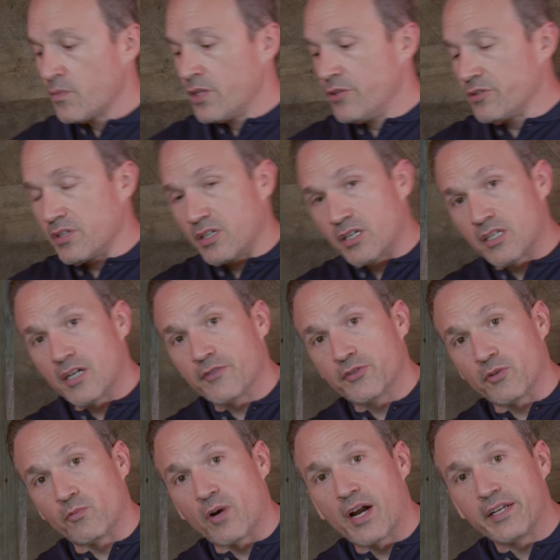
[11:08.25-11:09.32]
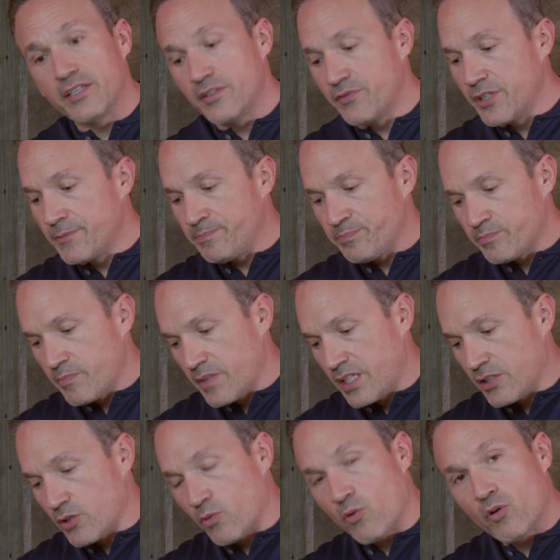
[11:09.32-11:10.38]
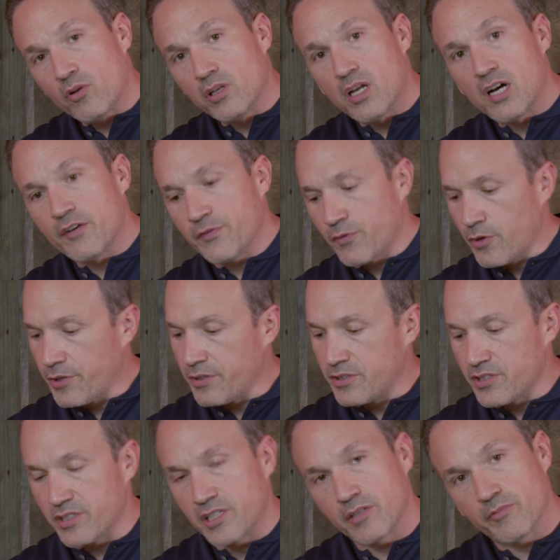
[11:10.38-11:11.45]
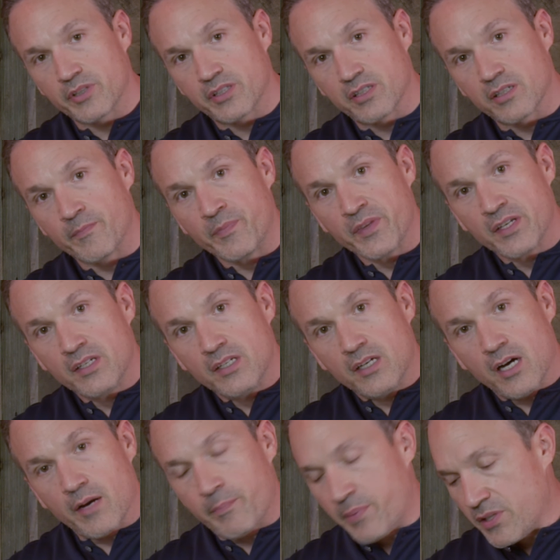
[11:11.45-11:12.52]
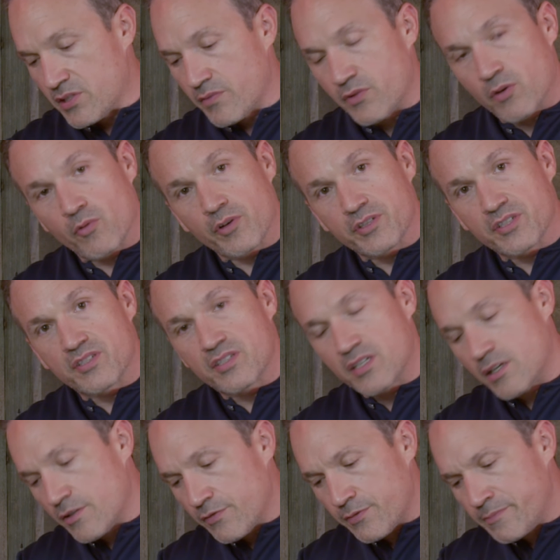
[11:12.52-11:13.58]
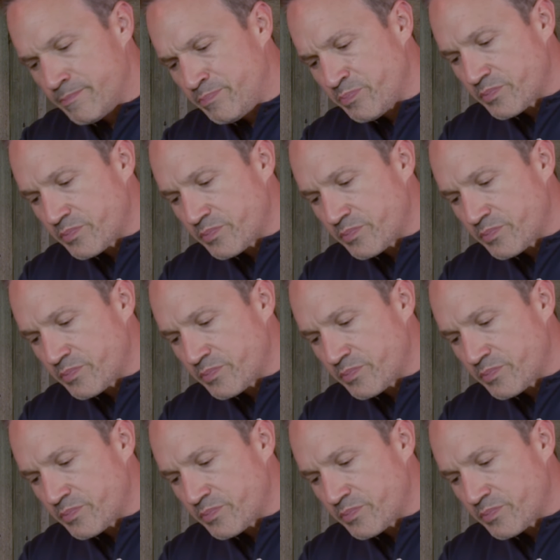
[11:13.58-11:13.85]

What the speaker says: You can cut off the rind of it, get the oil off, or you could just get it with a piece of the orange itself.